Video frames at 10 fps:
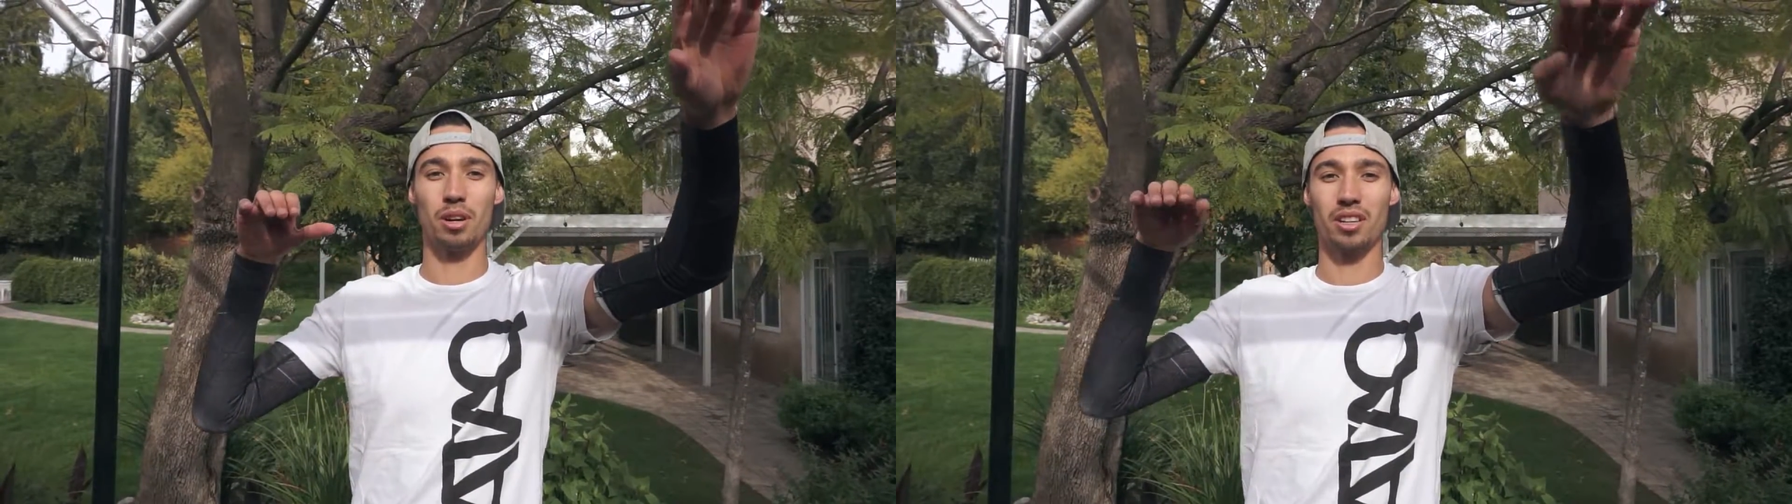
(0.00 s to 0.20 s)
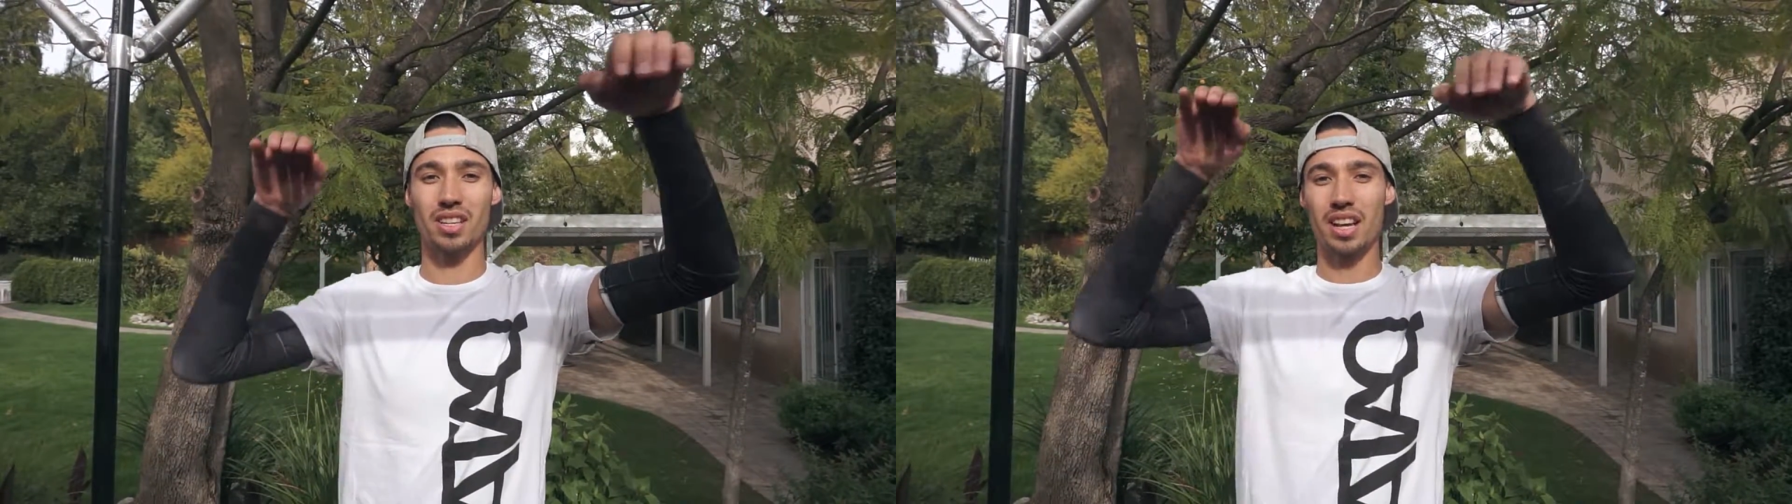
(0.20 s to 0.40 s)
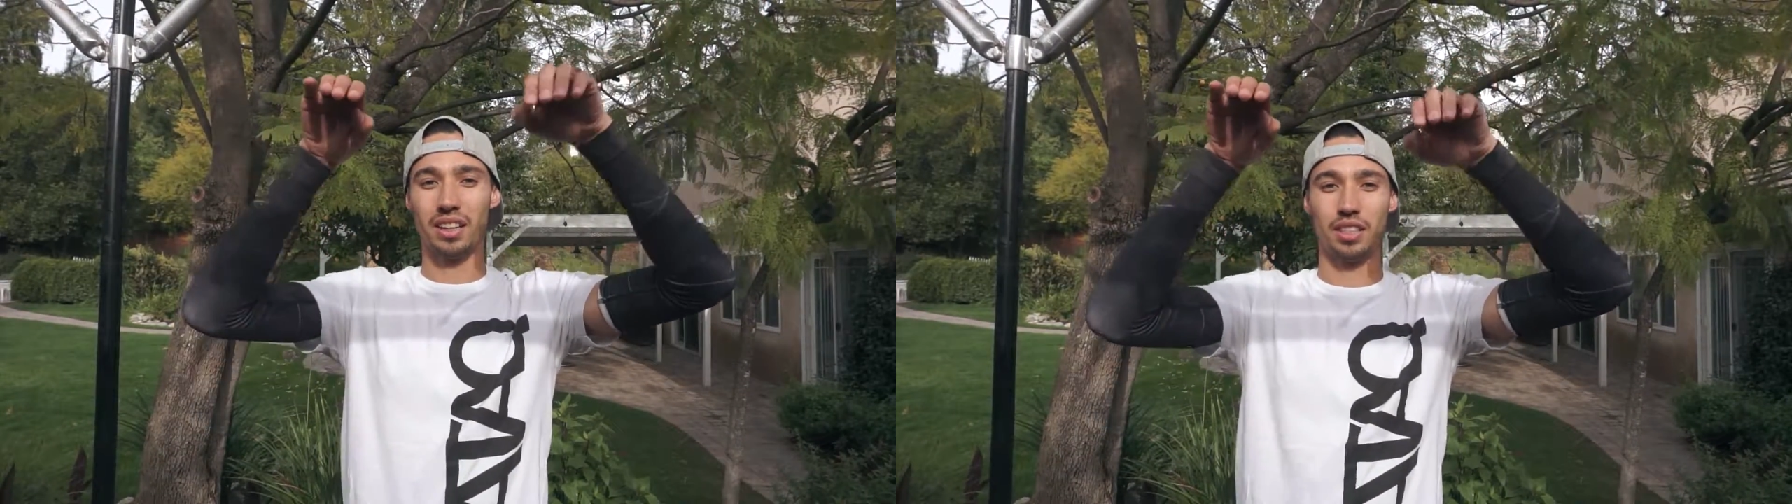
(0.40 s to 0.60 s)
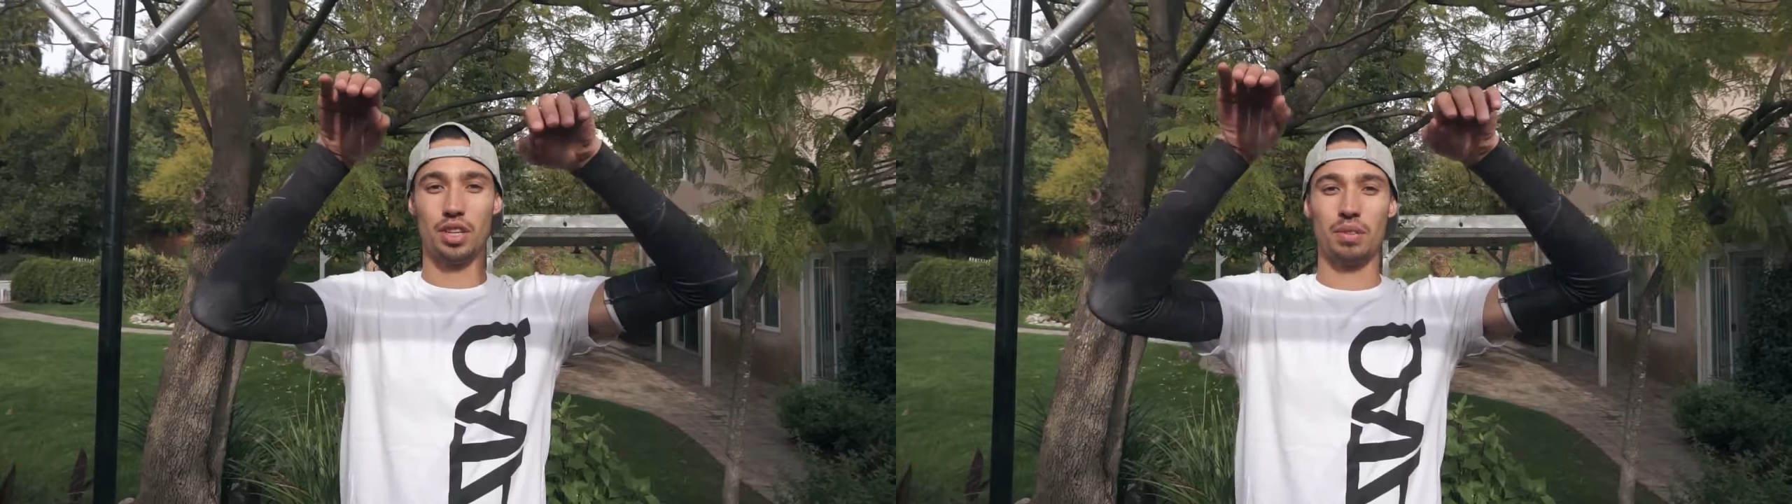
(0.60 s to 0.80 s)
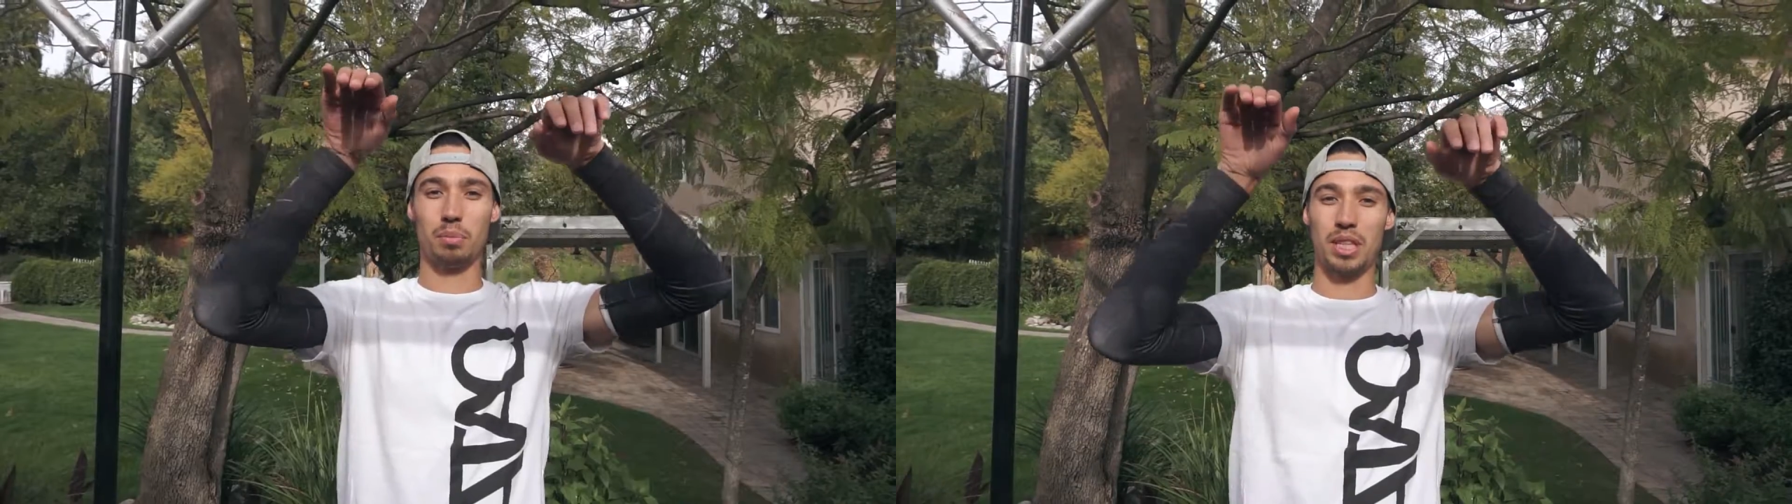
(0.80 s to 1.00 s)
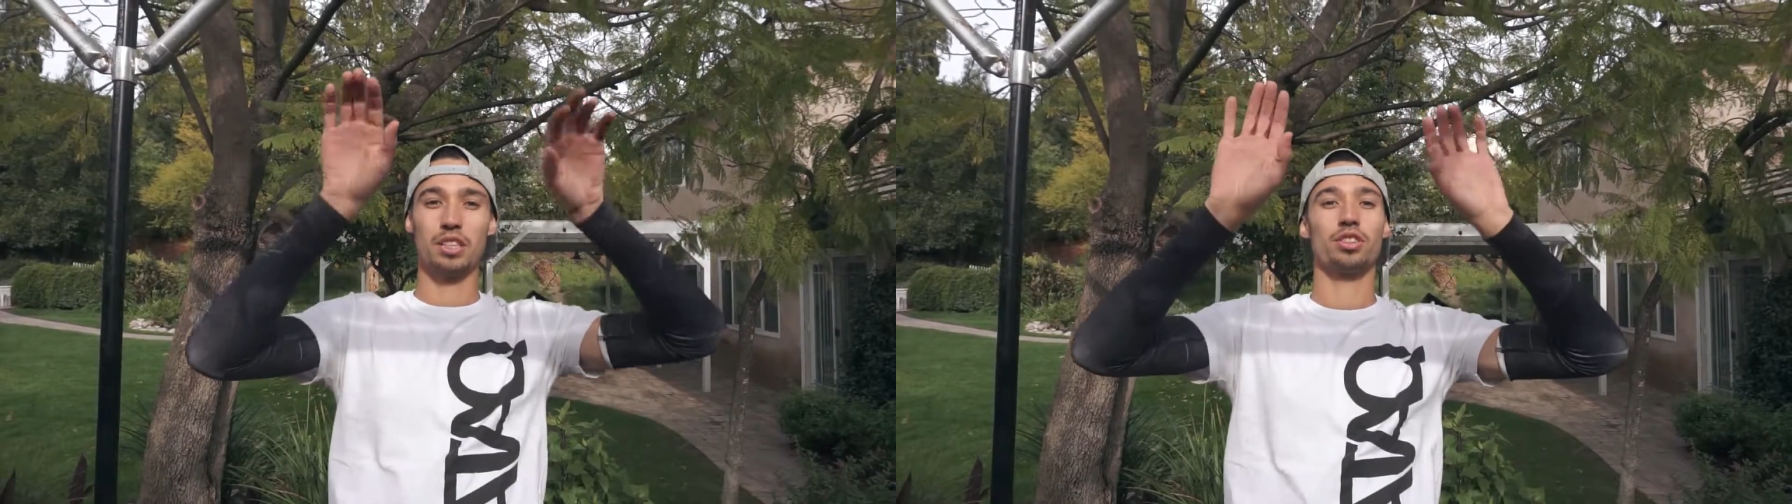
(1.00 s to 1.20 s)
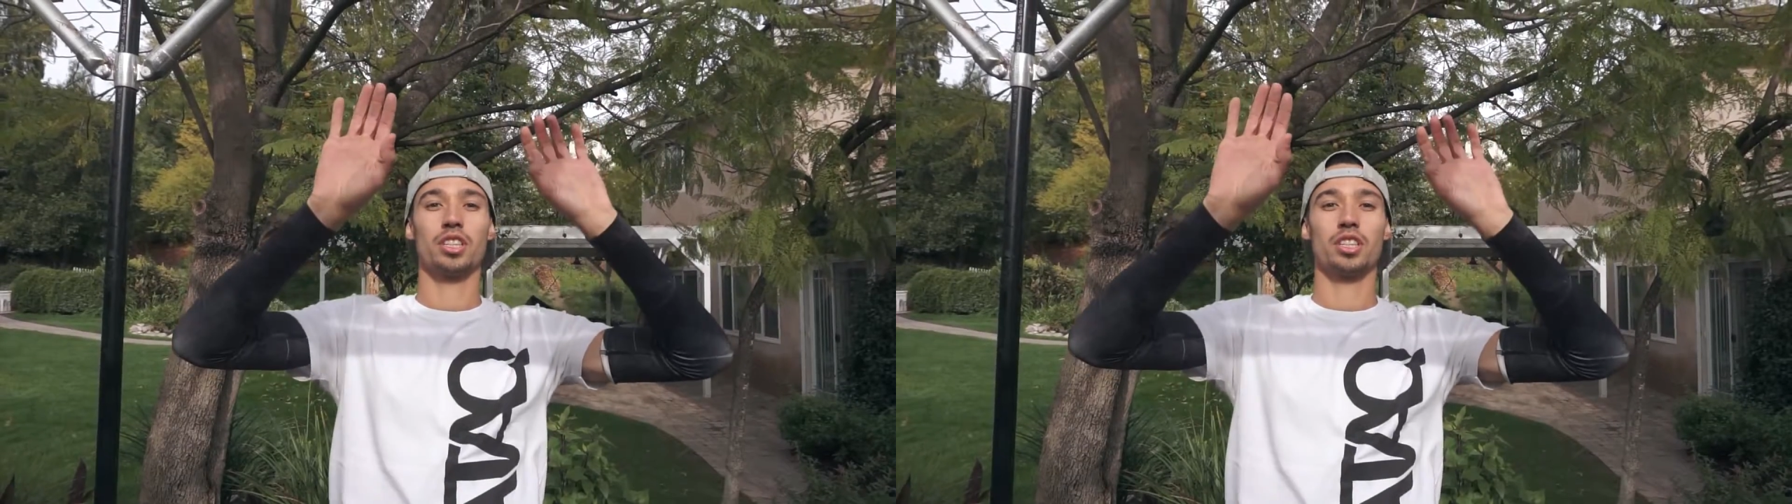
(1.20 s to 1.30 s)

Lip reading: bars because you have the potential